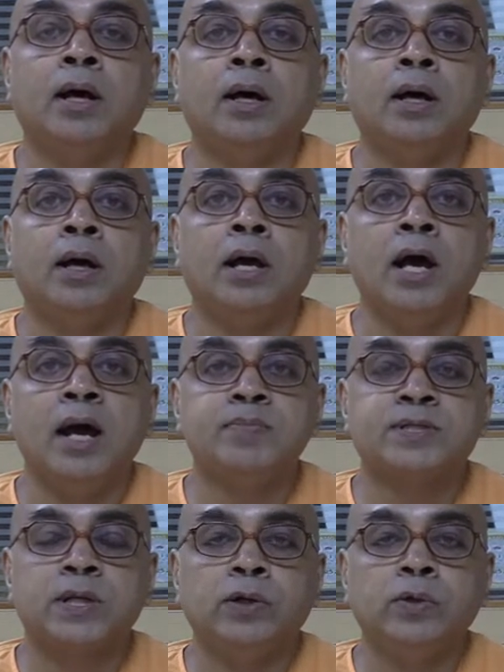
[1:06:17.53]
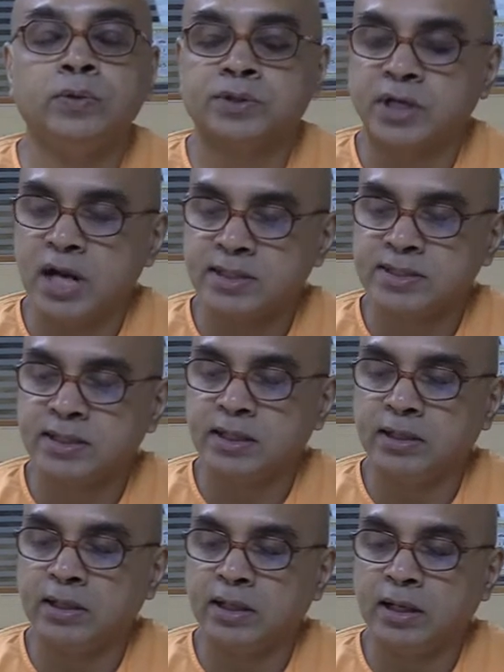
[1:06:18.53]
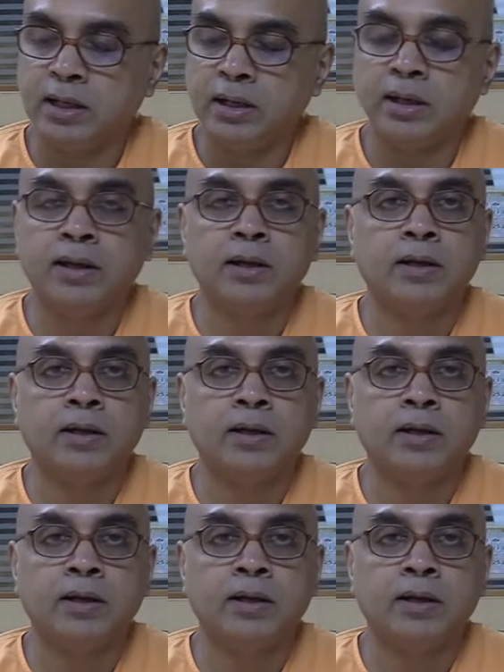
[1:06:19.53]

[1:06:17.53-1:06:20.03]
absolute transcendental